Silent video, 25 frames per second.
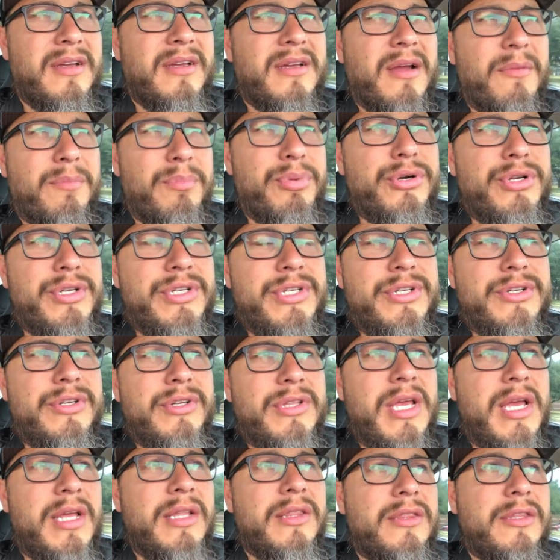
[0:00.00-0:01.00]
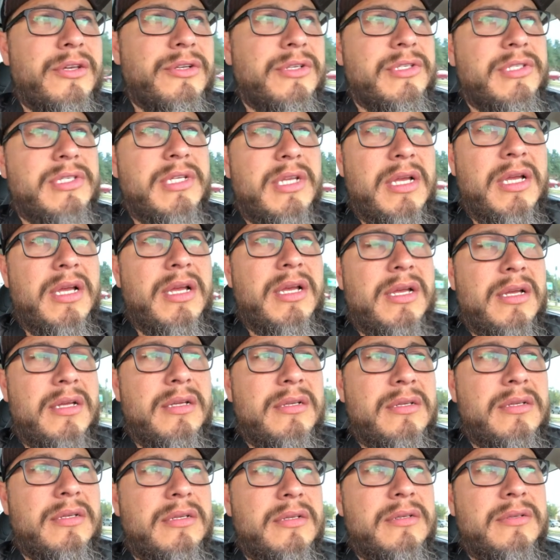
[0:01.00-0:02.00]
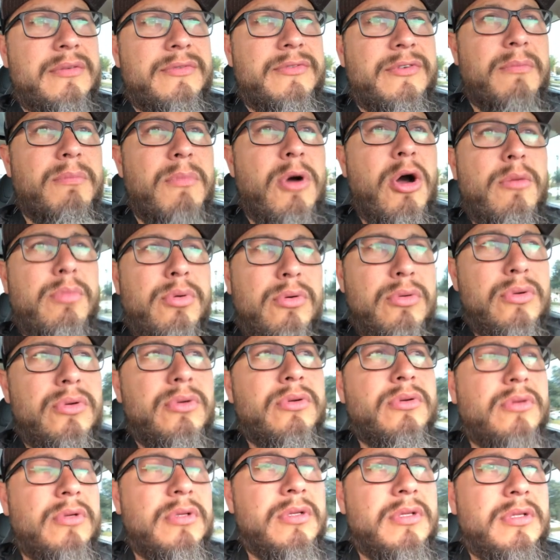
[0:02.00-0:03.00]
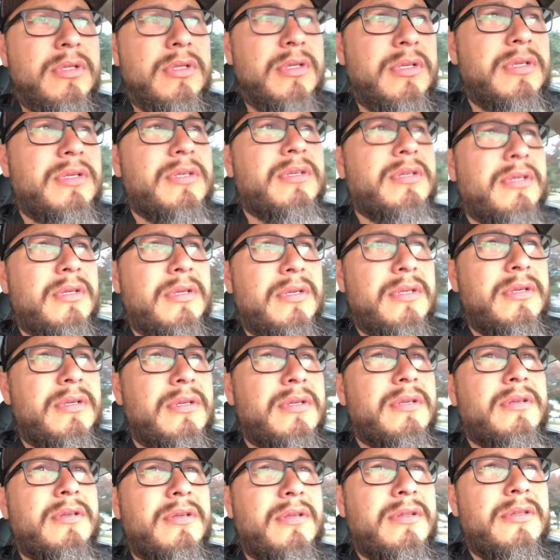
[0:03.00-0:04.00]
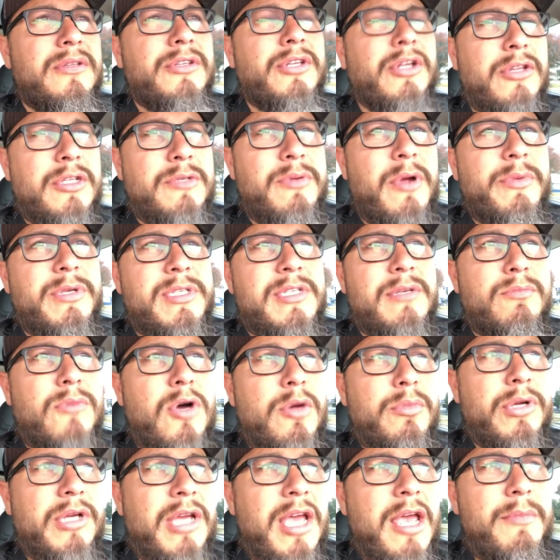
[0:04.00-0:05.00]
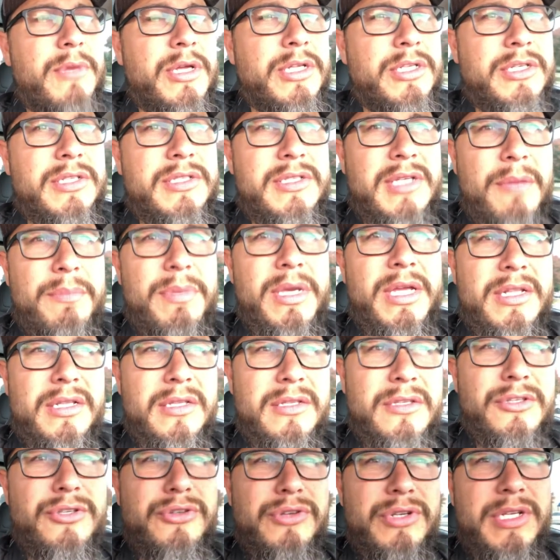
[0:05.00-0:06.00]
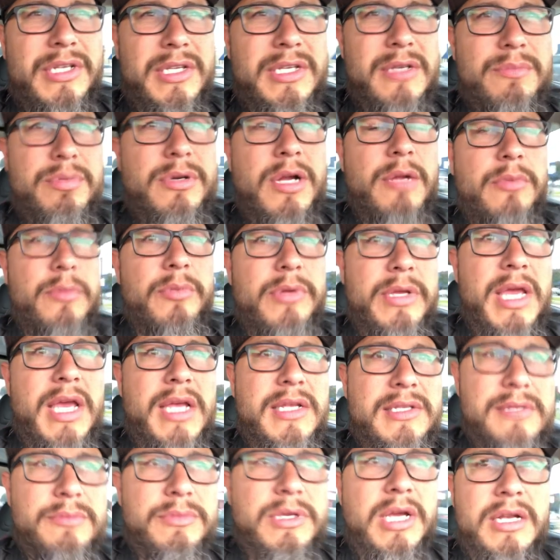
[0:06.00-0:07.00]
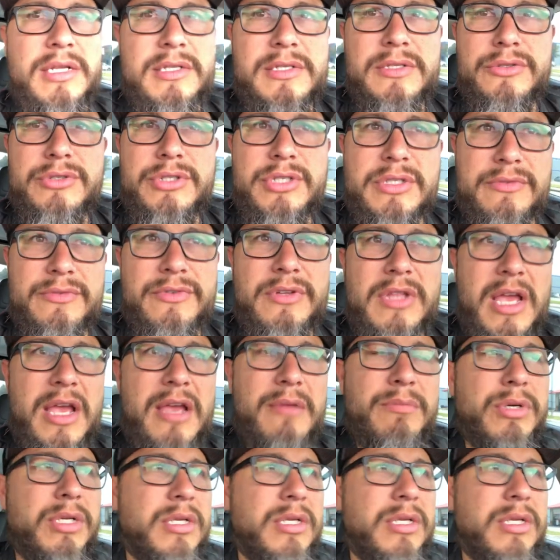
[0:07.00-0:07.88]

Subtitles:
I'm pretty sure that there's for mobile, you know, there's probably some mobile game engines. I bet Unity probably has some kind of solution for that.